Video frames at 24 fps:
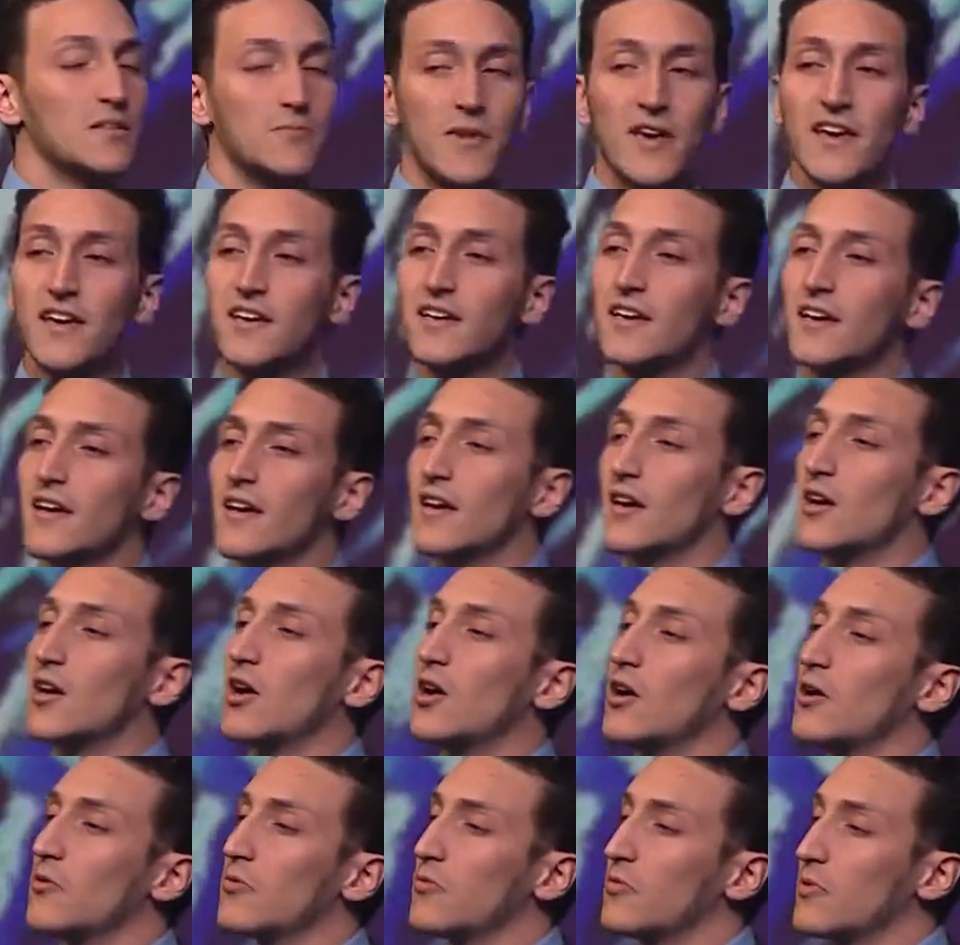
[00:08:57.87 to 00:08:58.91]
to make
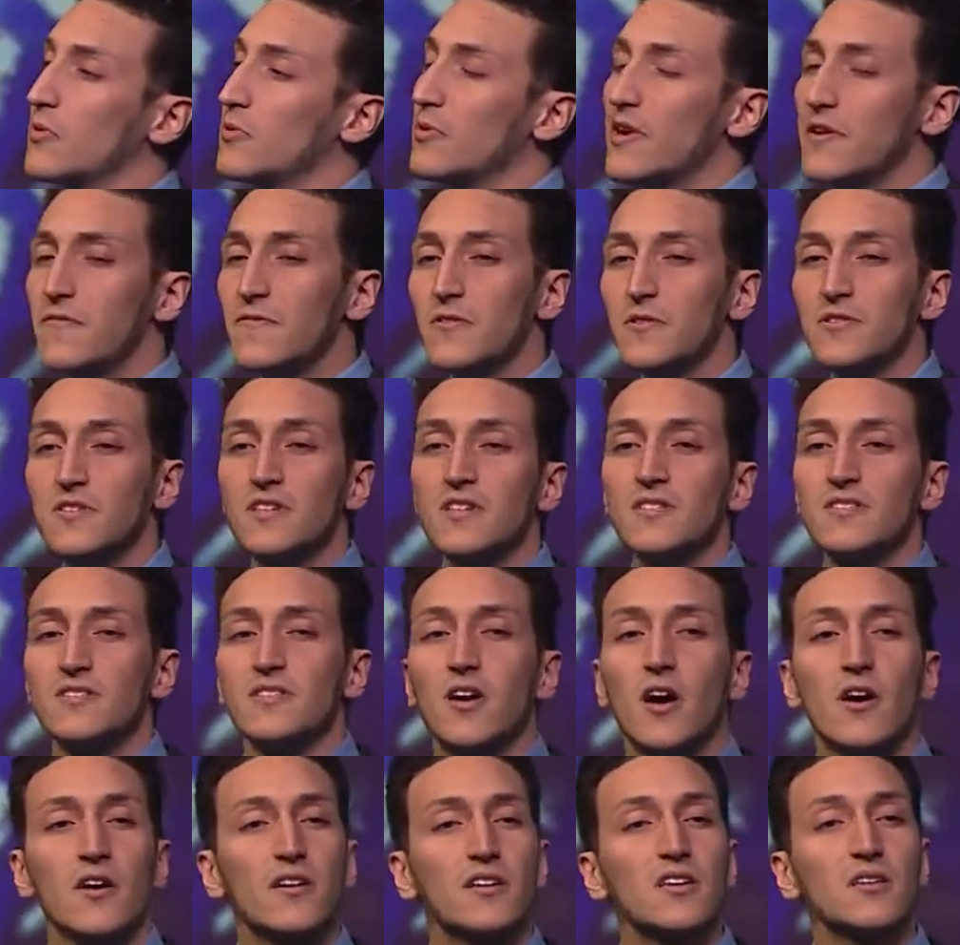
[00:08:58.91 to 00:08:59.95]
the
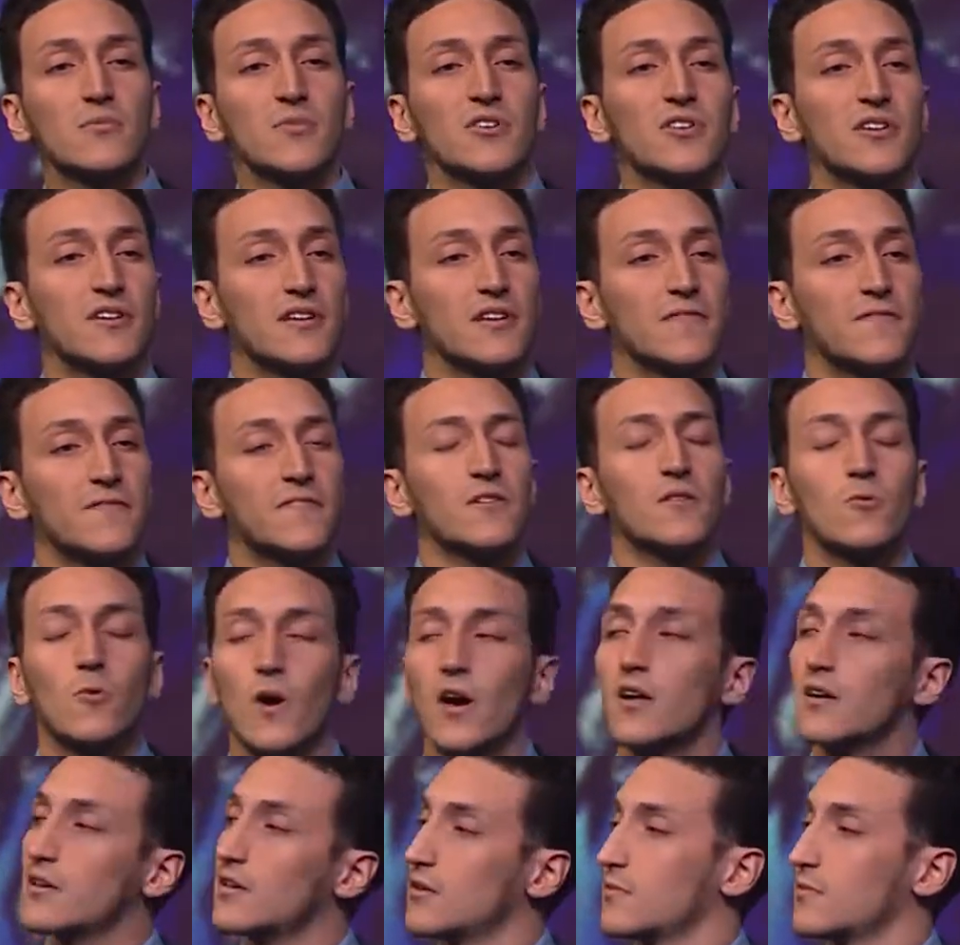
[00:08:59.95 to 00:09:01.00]
refugees in our community
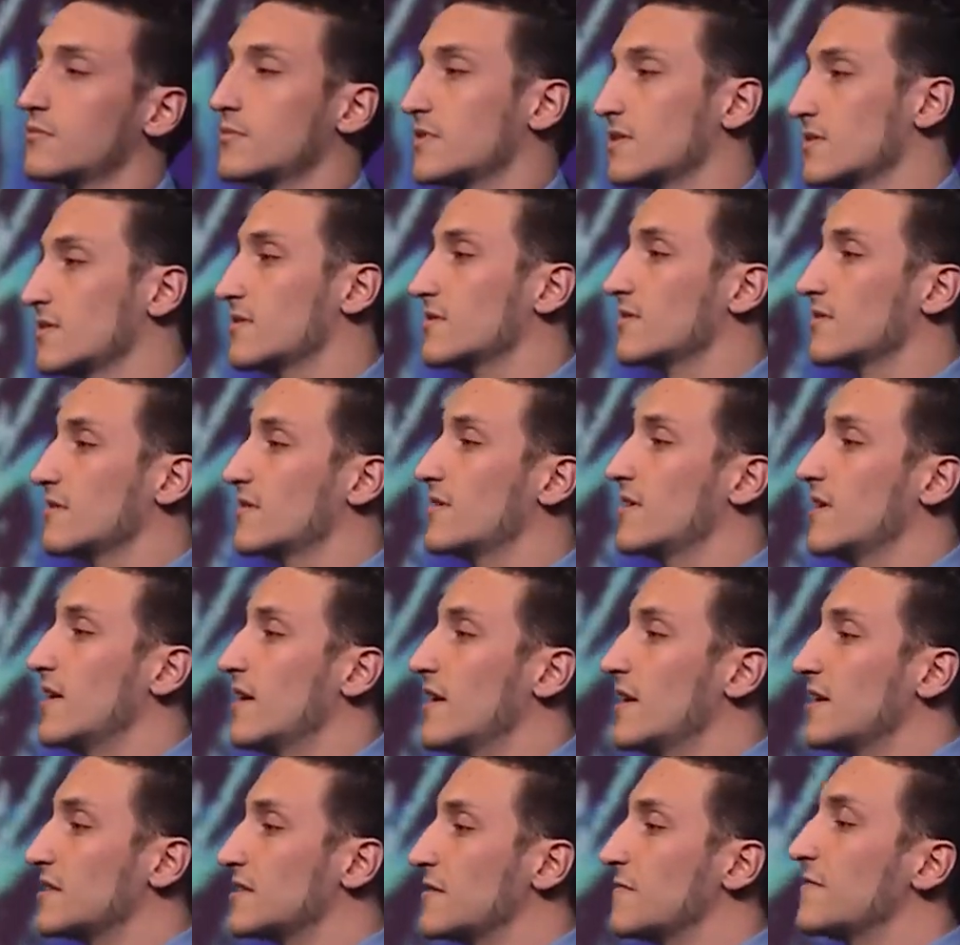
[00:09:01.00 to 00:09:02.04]
feel welcomed,
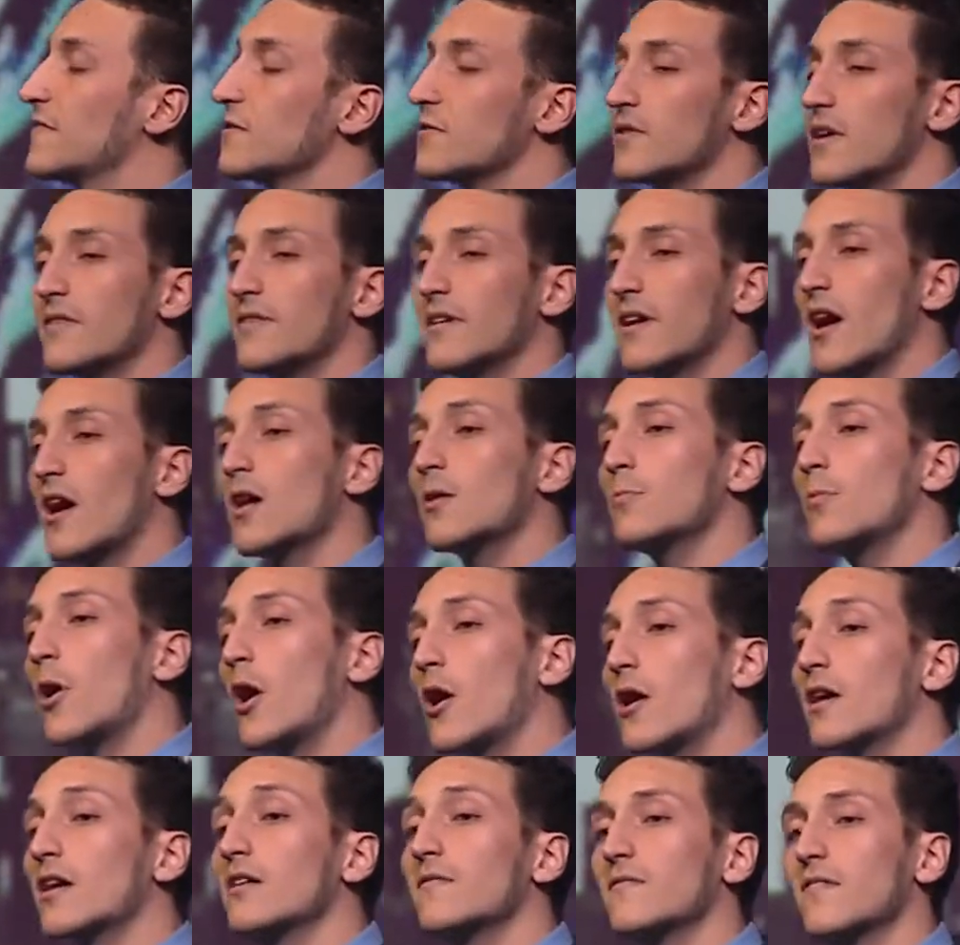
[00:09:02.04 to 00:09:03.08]
to feel that they are
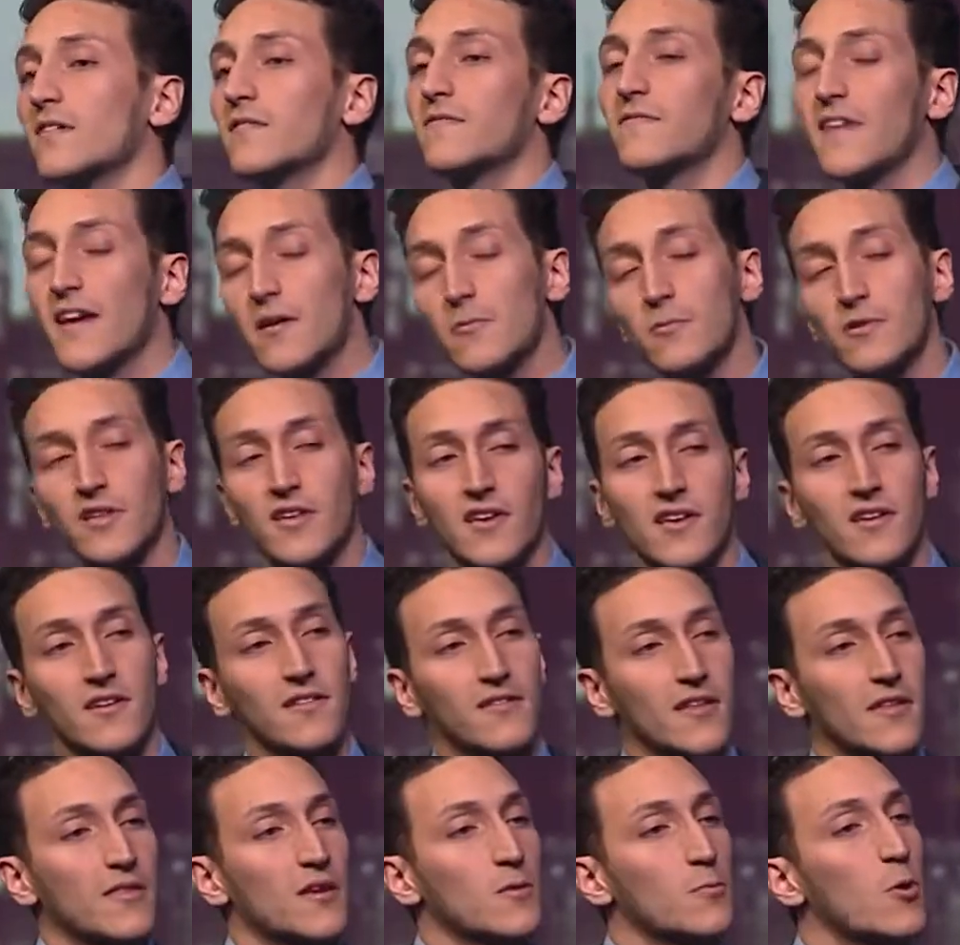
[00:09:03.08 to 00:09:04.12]
part of our family,
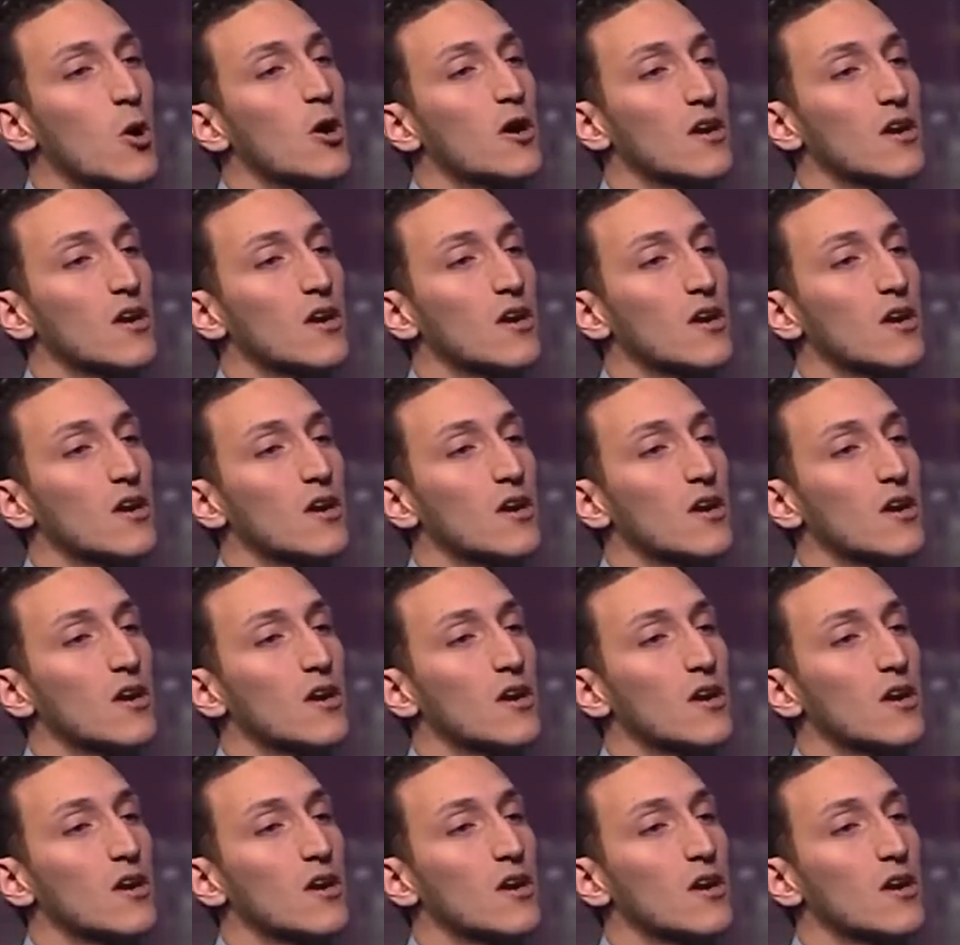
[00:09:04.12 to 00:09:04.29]
that they're